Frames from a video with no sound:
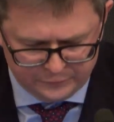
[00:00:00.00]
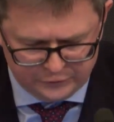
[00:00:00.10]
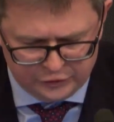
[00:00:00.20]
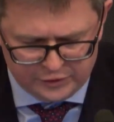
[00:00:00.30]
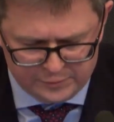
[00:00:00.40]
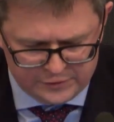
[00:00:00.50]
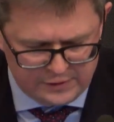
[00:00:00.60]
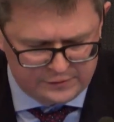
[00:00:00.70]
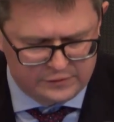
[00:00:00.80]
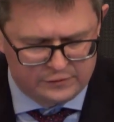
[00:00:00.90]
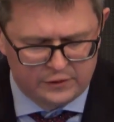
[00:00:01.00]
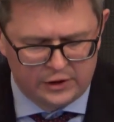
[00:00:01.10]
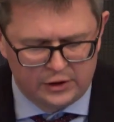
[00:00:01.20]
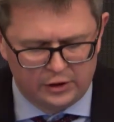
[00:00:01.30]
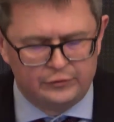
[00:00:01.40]
circumstances
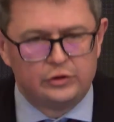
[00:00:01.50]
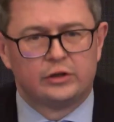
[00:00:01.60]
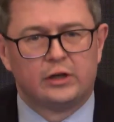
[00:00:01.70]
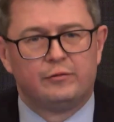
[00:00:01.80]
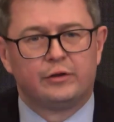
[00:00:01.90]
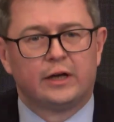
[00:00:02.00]
of each and every